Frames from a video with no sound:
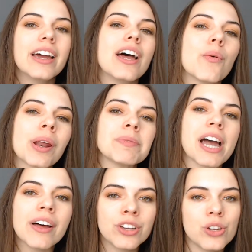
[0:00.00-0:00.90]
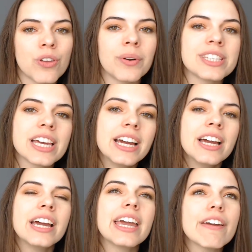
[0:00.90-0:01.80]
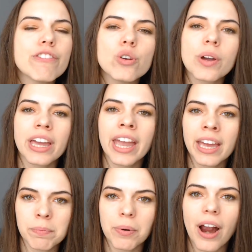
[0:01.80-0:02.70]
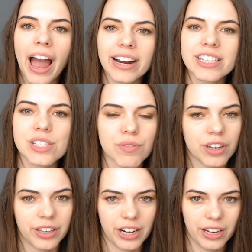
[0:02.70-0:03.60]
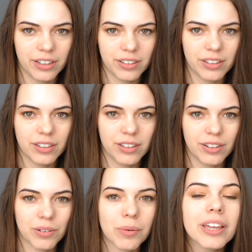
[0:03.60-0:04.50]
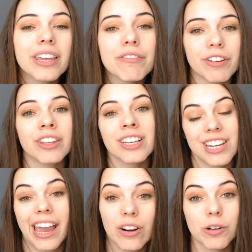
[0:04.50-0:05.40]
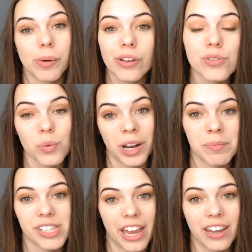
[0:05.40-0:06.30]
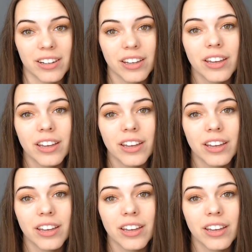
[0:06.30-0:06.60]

And what I'm telling you, though, is if you can practice feeling it, really feeling terrible is what I'm saying,